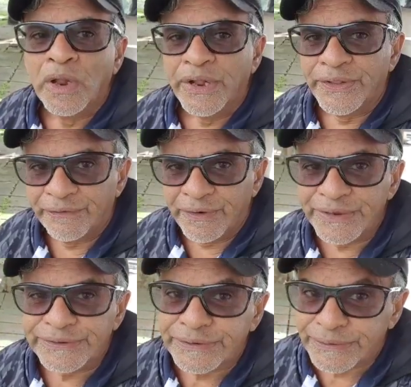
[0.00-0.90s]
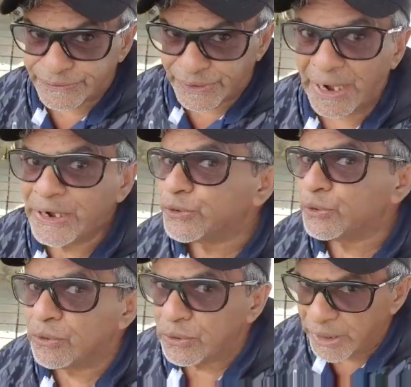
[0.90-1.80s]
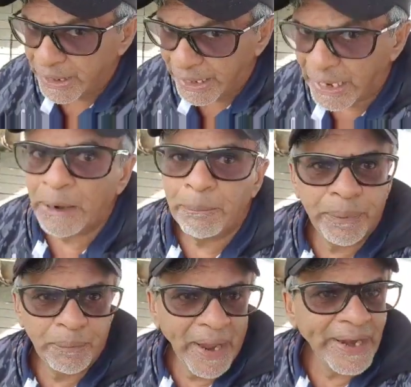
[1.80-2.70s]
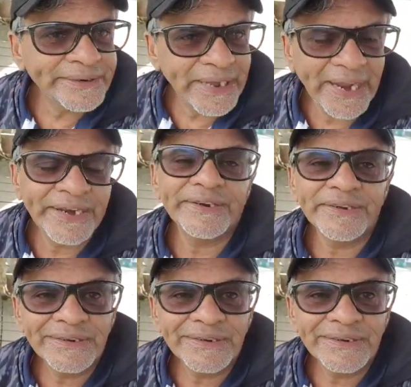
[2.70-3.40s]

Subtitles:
who were trying to help mankind.